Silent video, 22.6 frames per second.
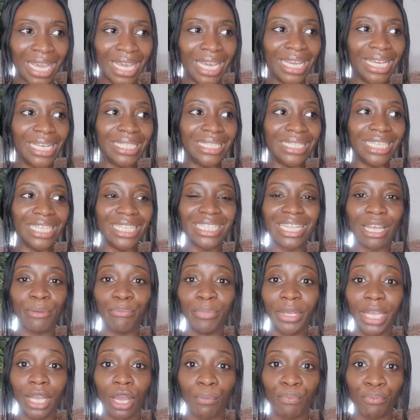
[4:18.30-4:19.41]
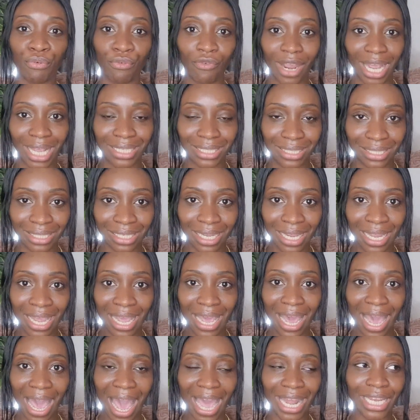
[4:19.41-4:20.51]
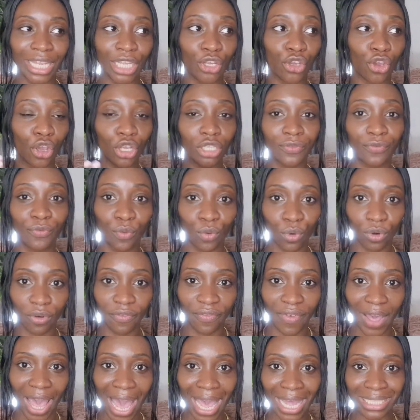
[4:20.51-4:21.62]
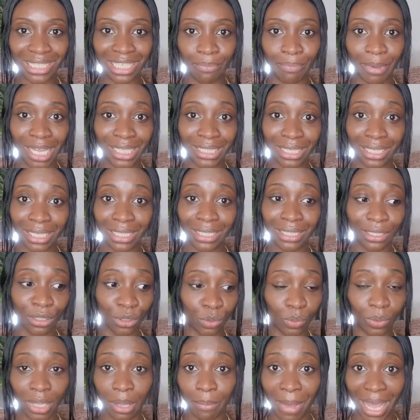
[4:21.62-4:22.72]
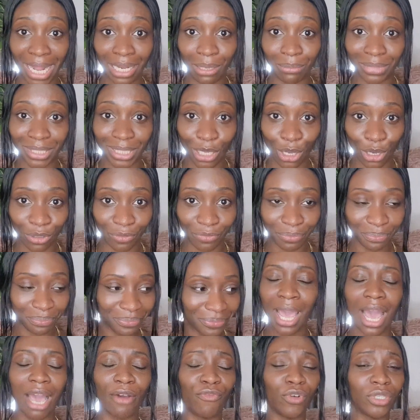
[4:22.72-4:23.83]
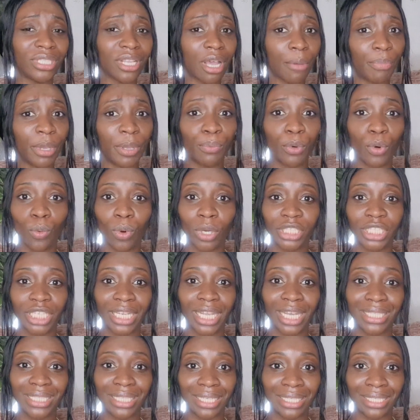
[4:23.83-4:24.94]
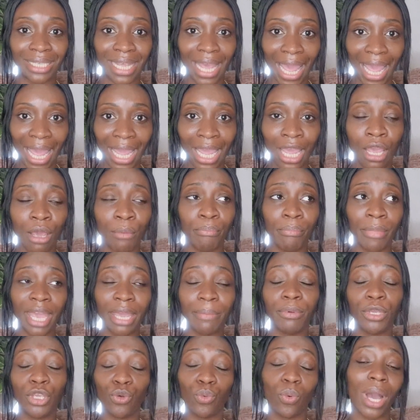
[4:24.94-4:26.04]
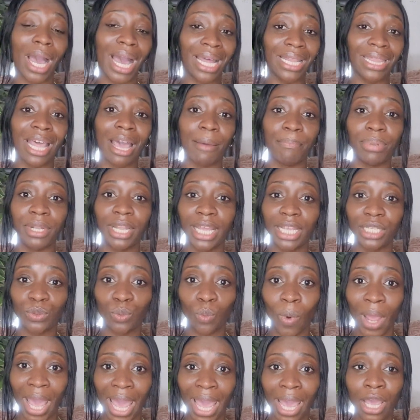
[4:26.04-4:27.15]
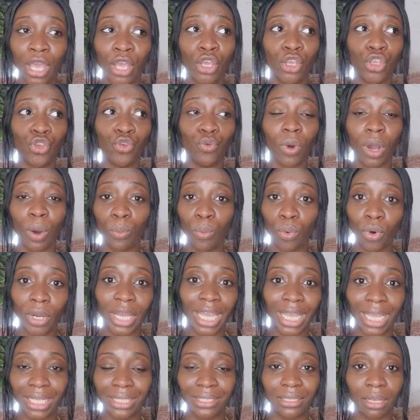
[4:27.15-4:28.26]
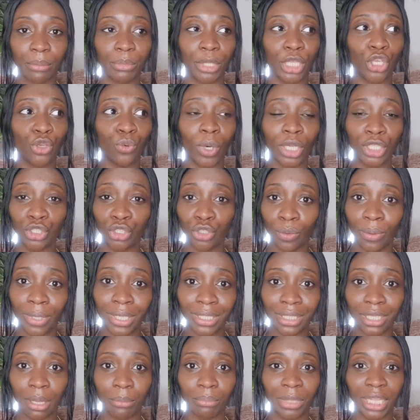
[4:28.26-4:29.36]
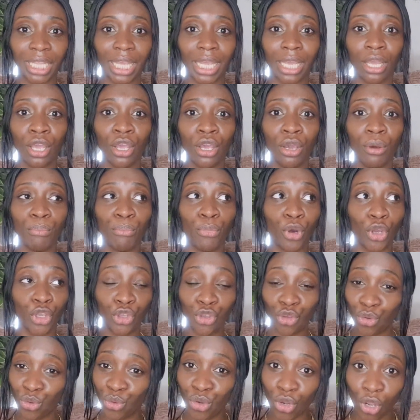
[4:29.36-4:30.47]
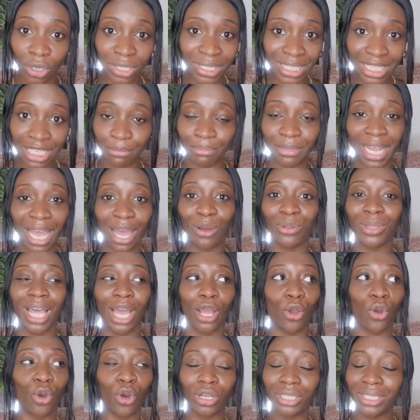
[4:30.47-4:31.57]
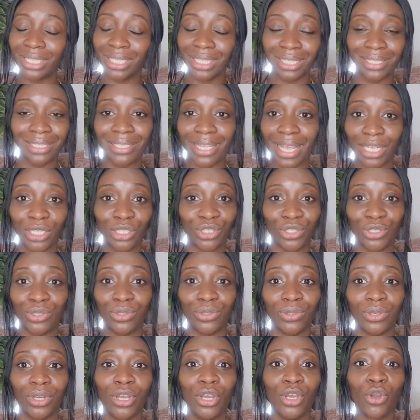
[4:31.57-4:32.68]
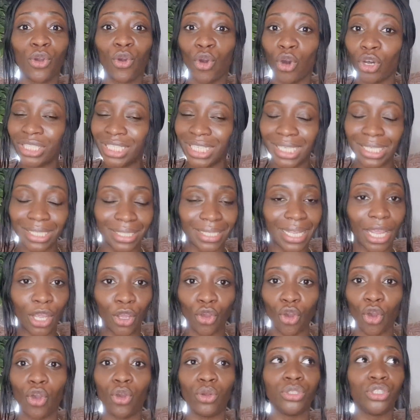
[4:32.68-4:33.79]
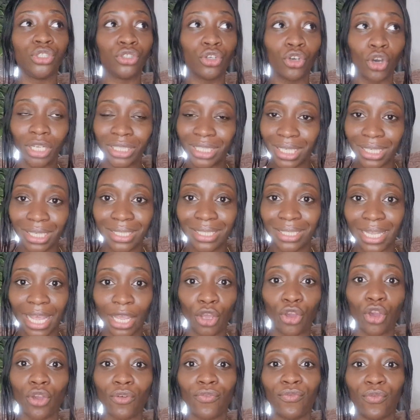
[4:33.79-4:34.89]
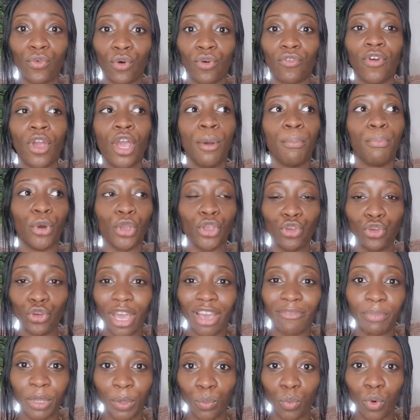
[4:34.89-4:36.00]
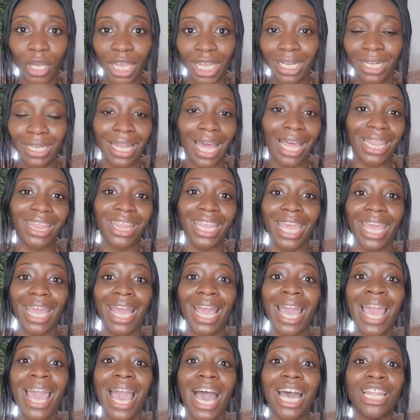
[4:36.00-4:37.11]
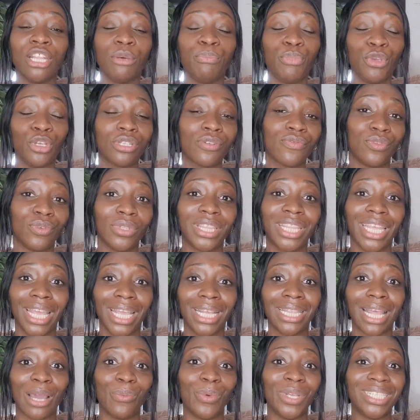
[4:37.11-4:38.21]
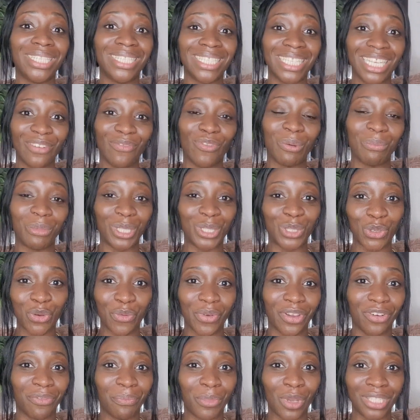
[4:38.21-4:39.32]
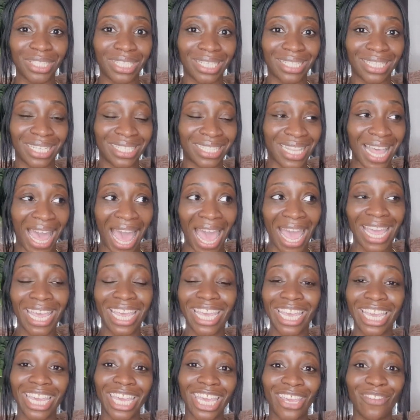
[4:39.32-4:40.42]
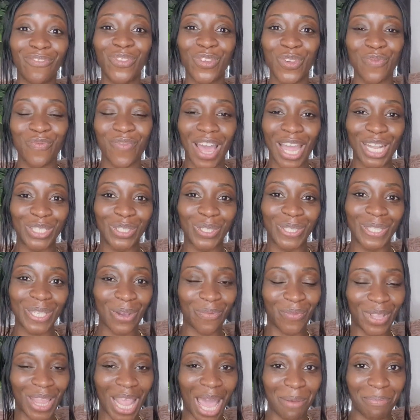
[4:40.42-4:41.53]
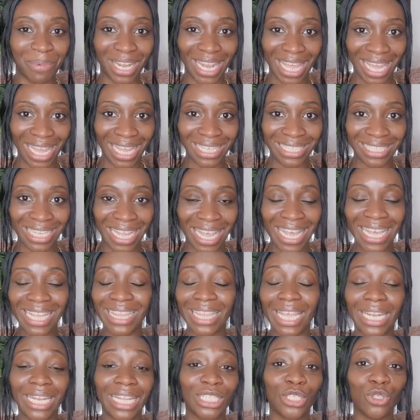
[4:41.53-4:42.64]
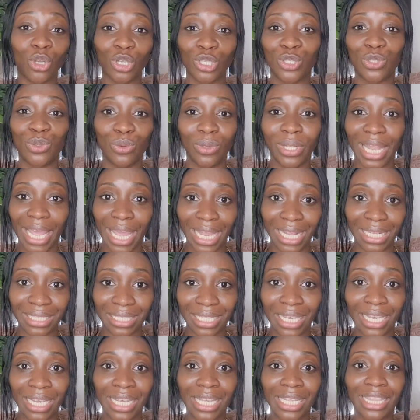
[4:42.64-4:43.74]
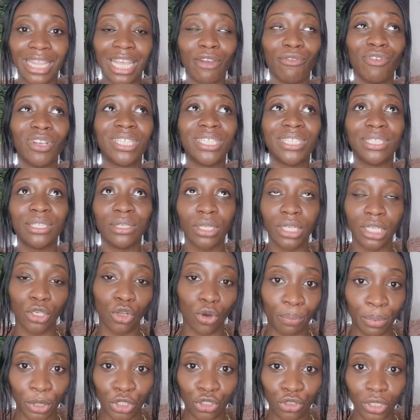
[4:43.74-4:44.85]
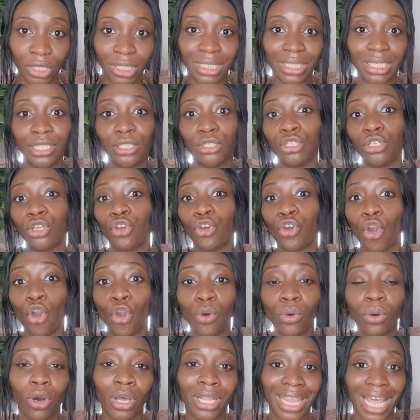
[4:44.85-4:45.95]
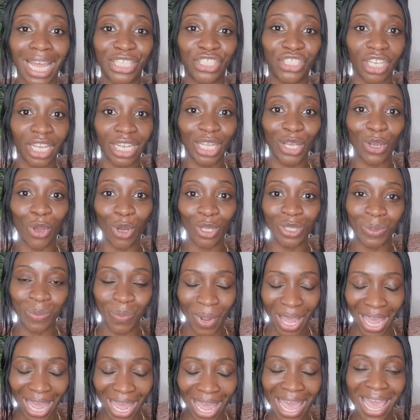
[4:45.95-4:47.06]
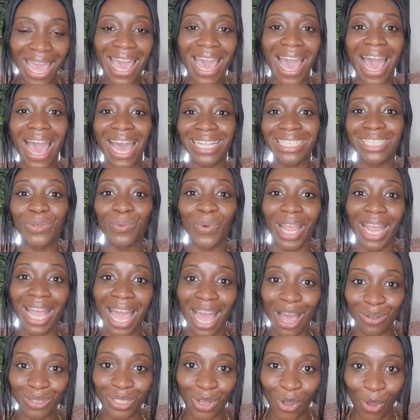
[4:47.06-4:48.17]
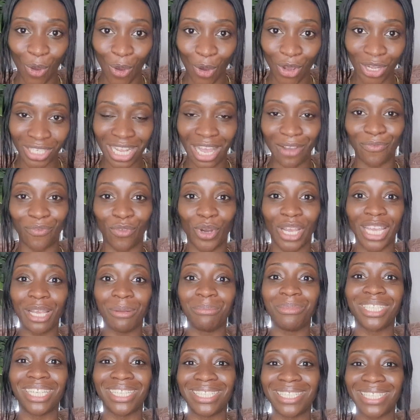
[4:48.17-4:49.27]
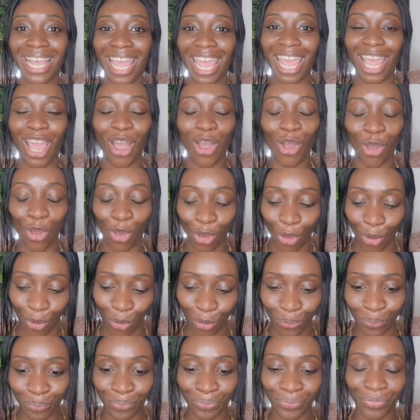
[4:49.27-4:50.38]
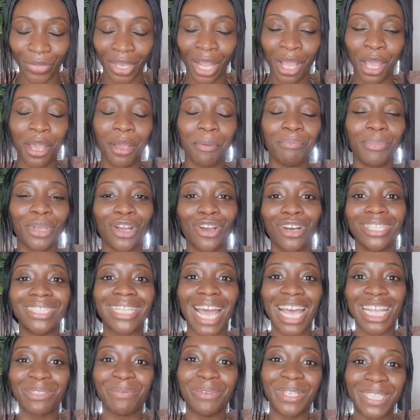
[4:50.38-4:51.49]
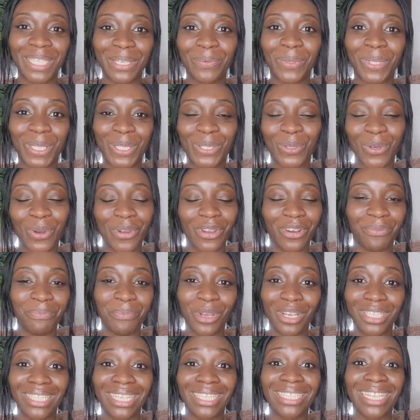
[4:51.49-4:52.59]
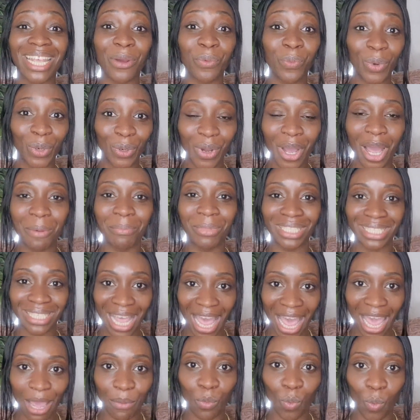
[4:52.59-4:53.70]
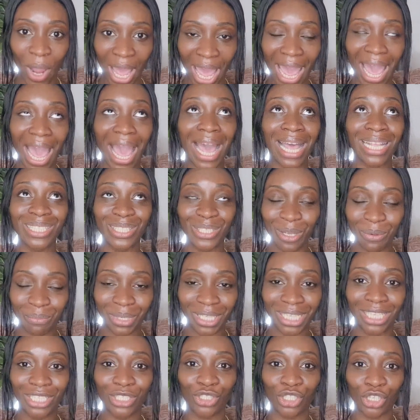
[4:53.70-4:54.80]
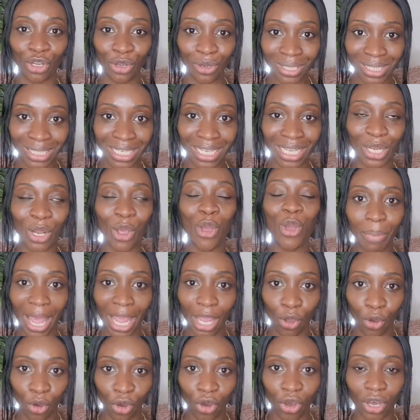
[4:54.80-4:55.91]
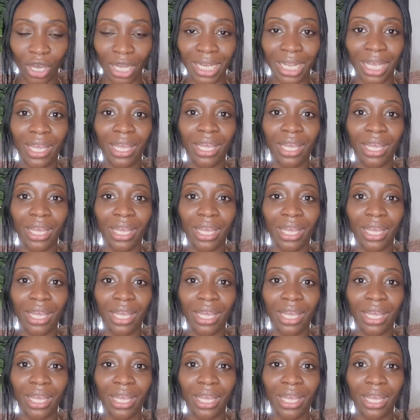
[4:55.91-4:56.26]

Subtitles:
He sees them being oppressed. And he goes forth and he basically deals with the man himself. And for some people watching here today, maybe you are at that place where you are walking in something, you are doing something, but you know deep down that God didn't send you. God didn't say go. God didn't say go forth, but you have been walking in that thing. And the beautiful thing that we see from the story of Moses is that if you find yourself in that place, then it's not too late. There is still an opportunity to go on that journey God's way and to encounter God and for him to say go. Because as we see with the story of Moses, there will come a time where as somebody chosen by God,